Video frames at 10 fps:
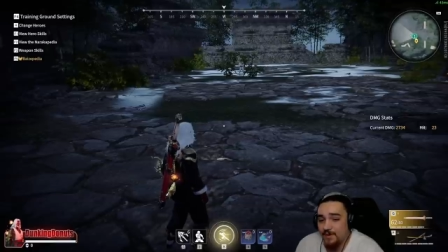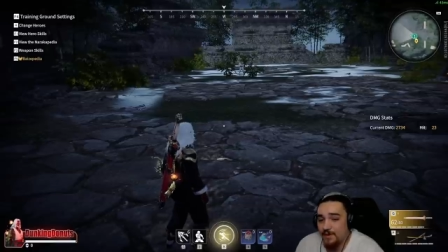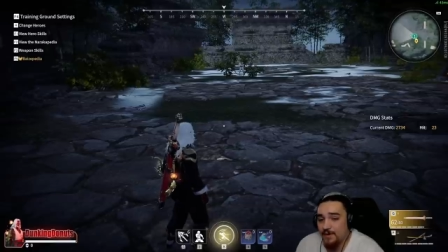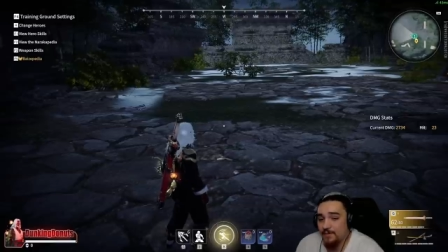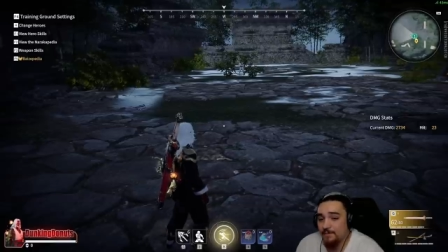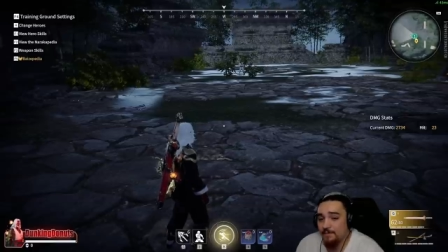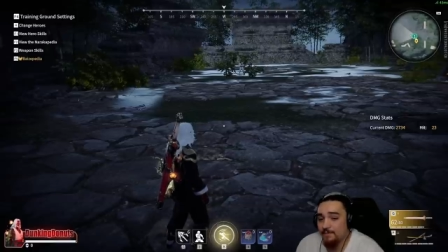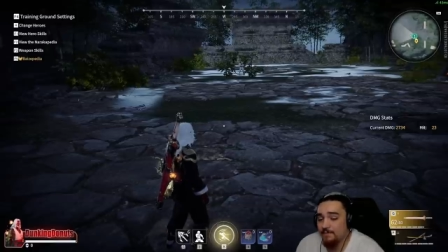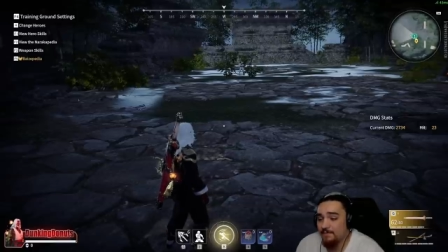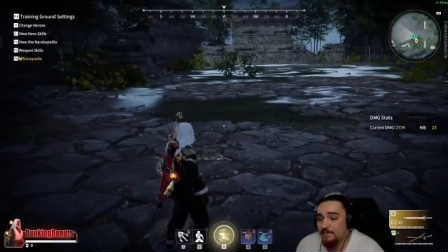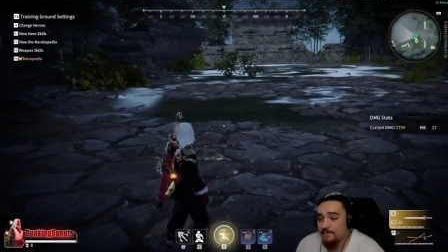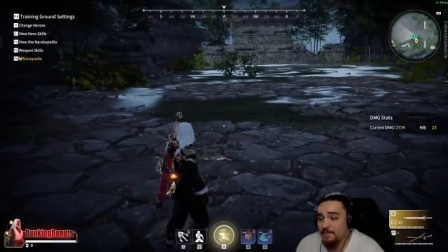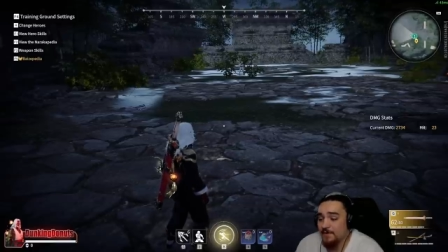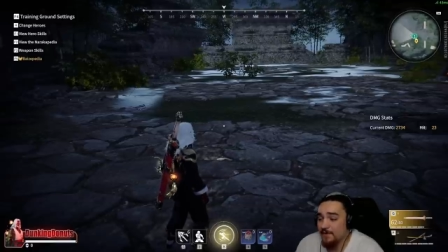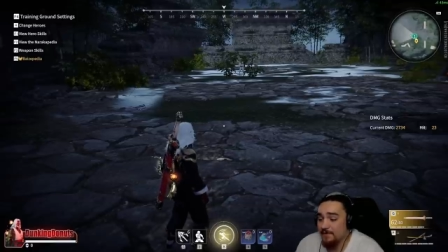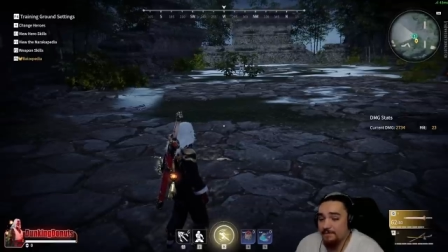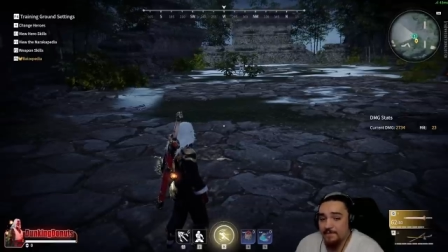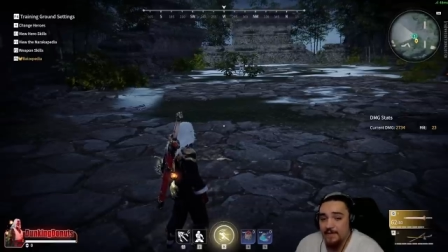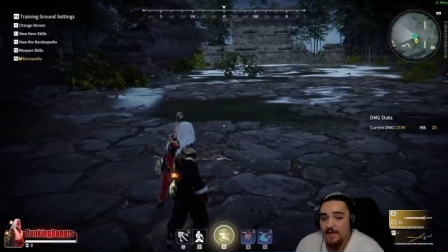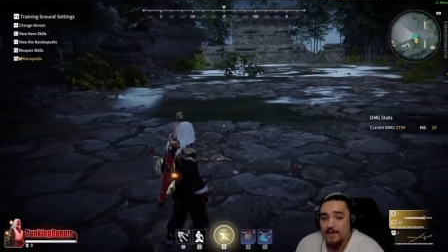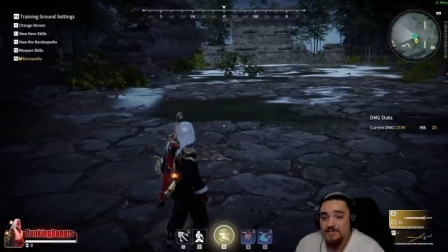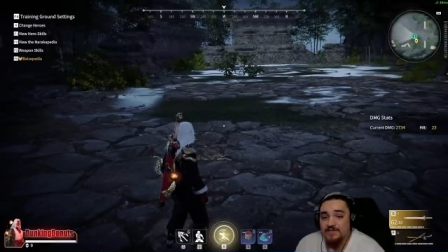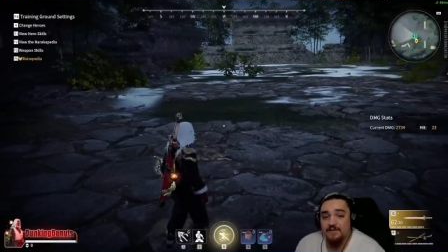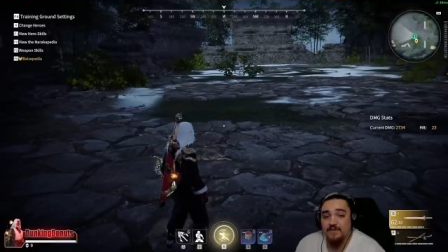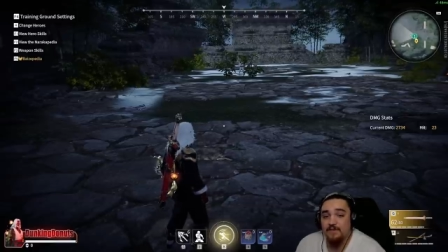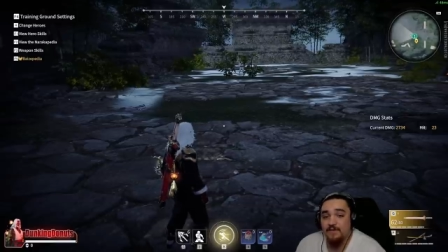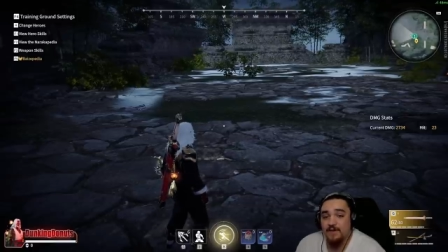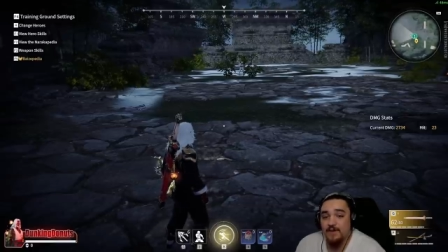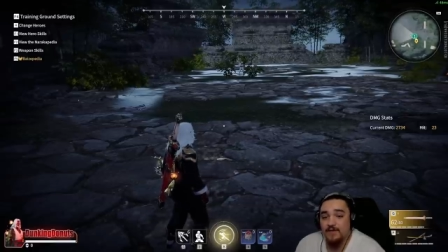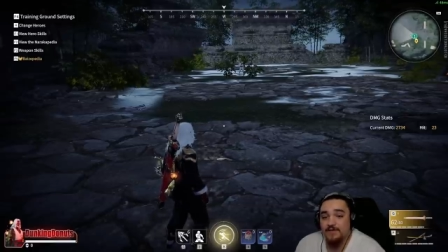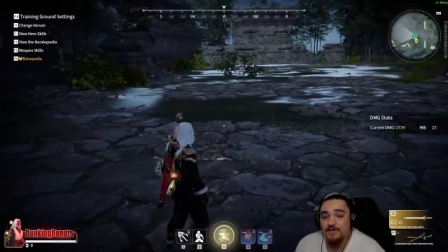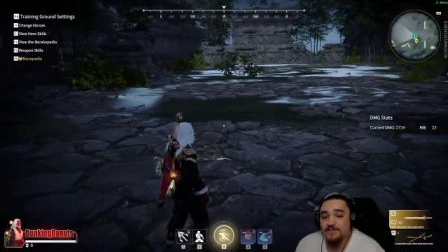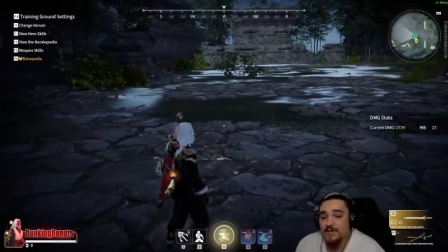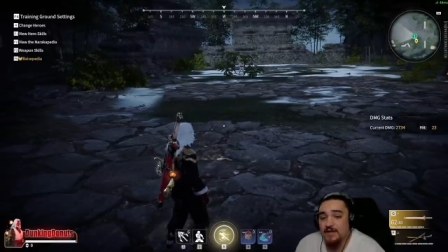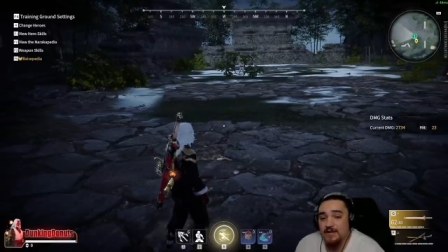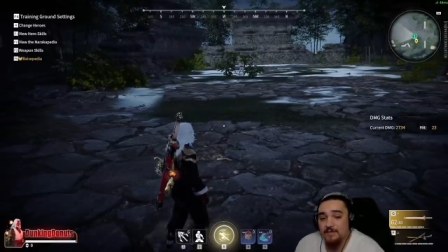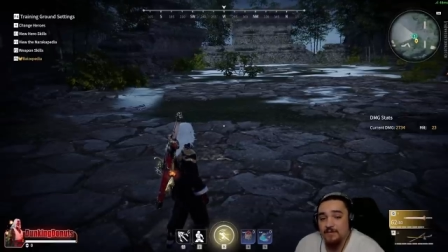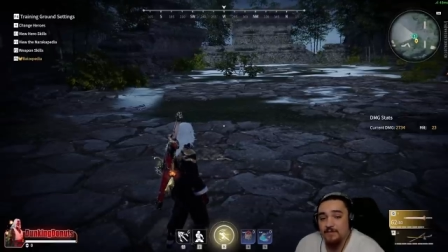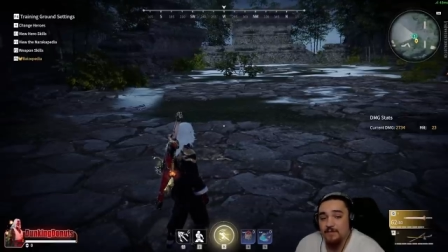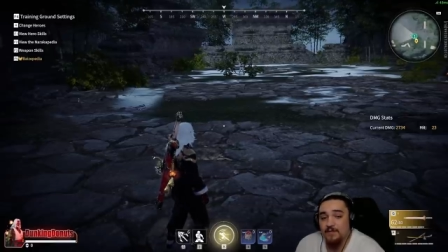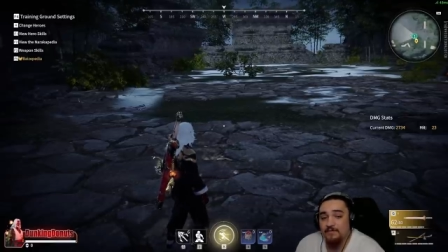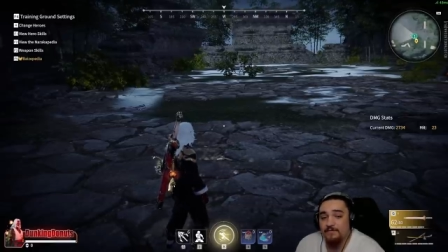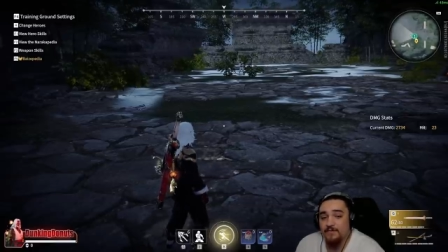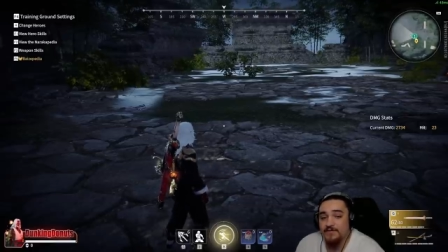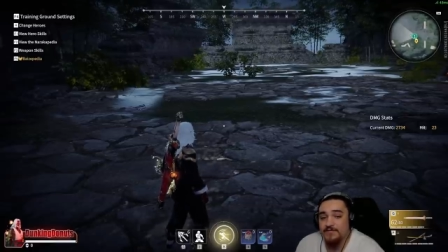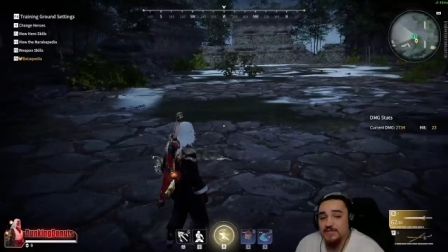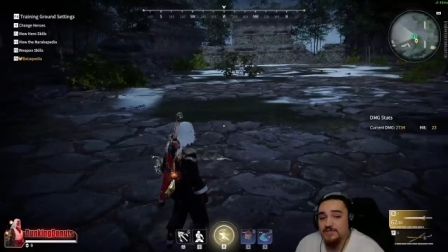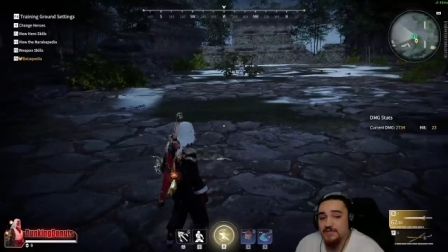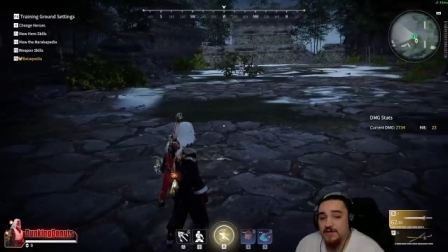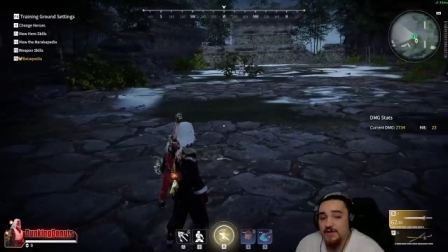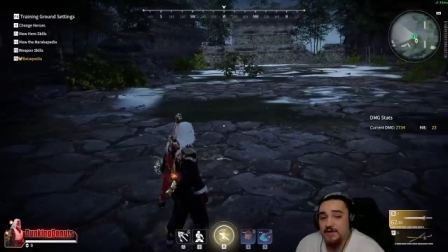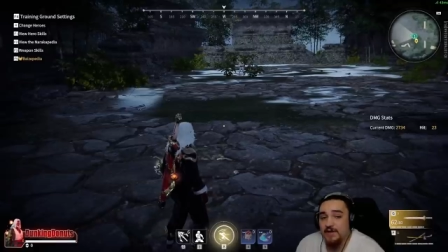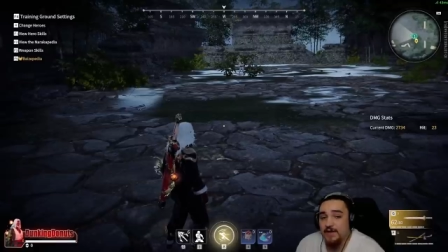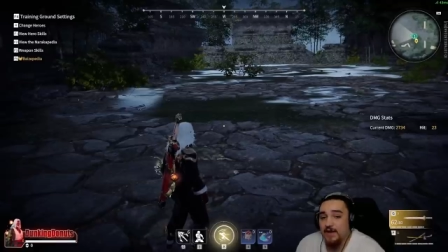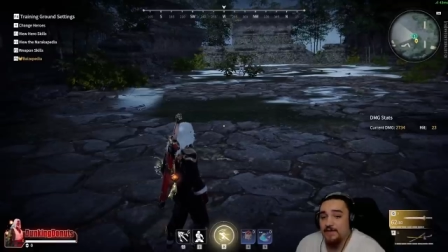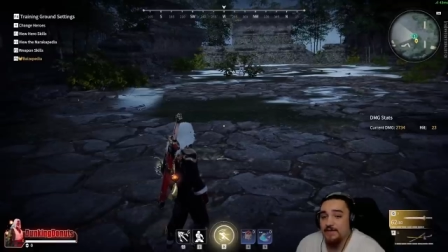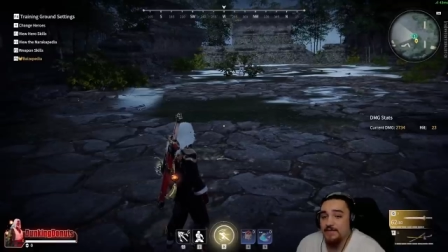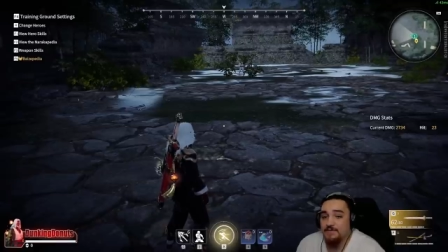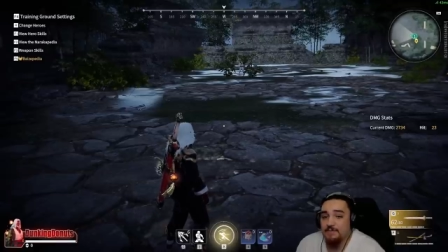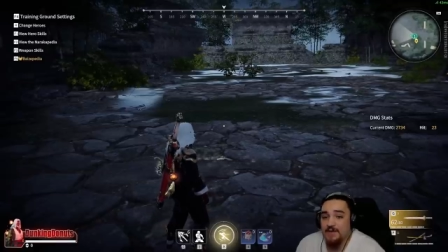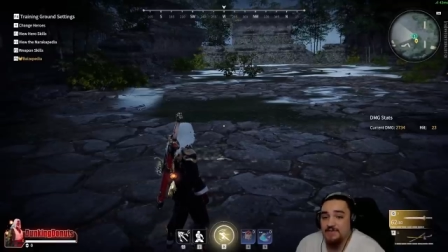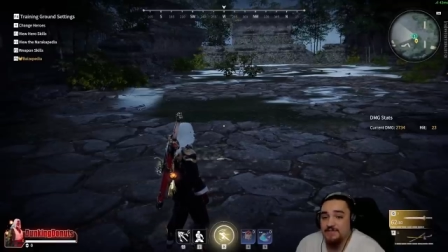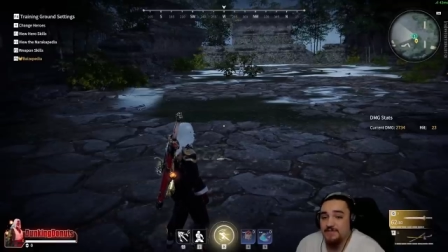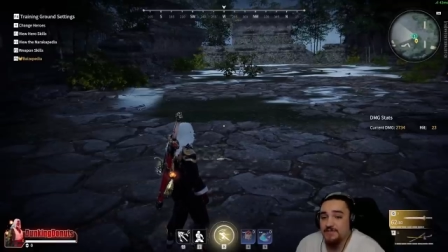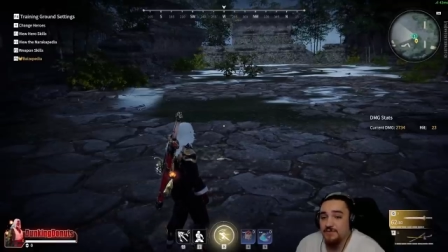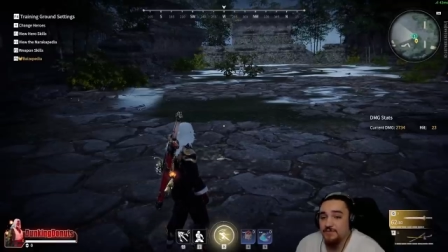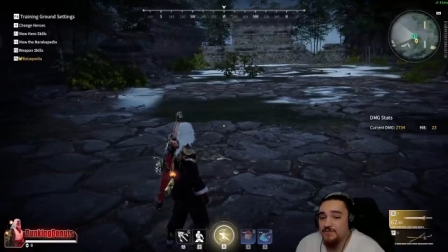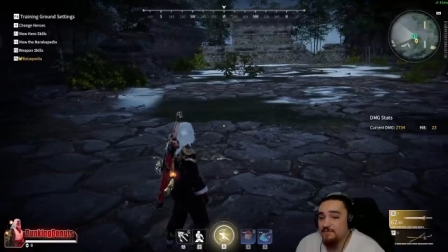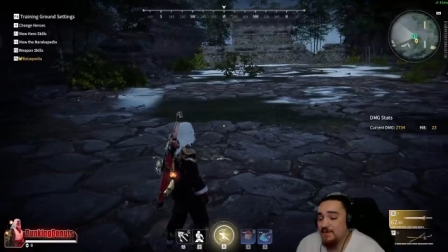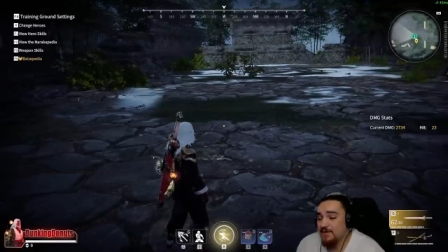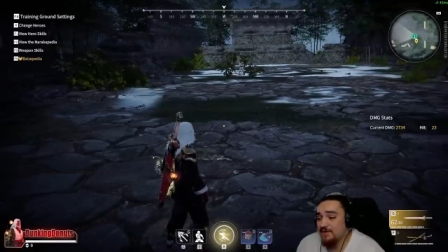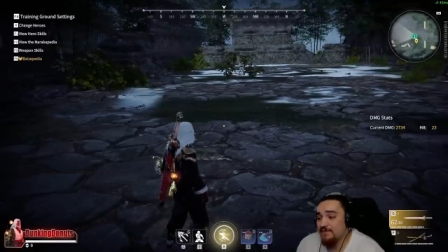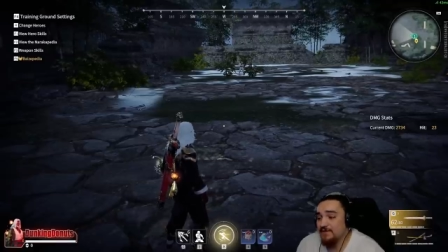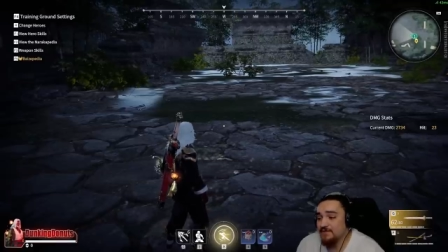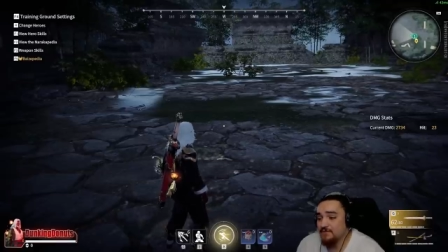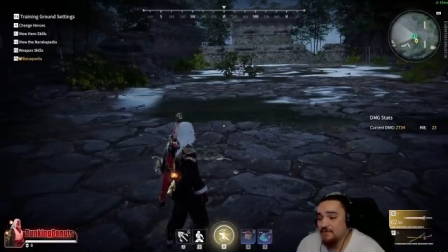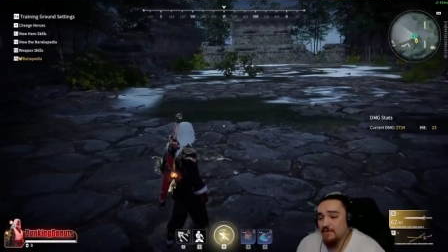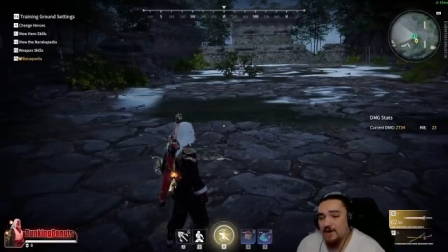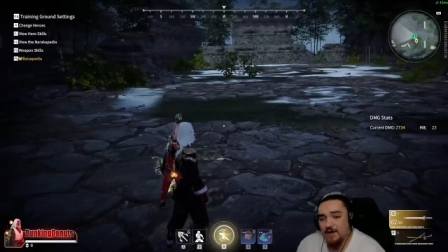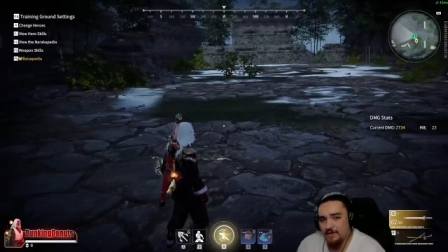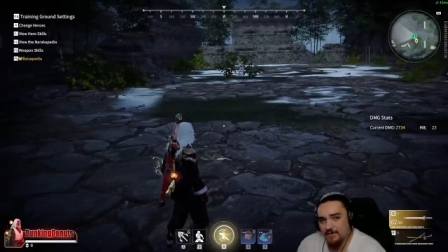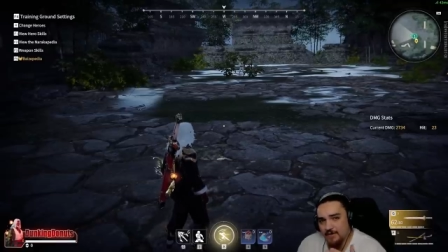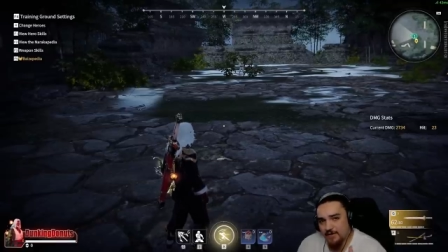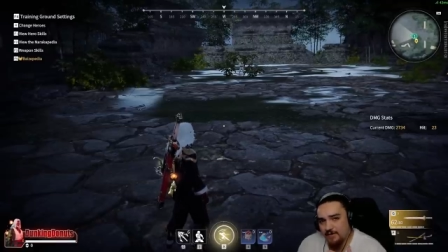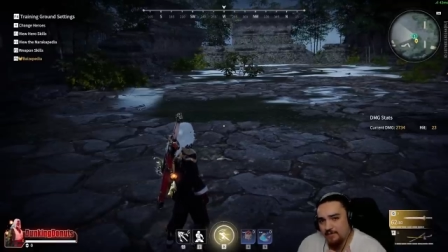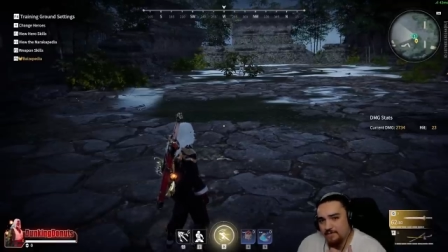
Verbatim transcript: Um, but yeah. Instead of going into exactly what all other focus states are, I think it's best to simply leave it as a sort of hierarchy,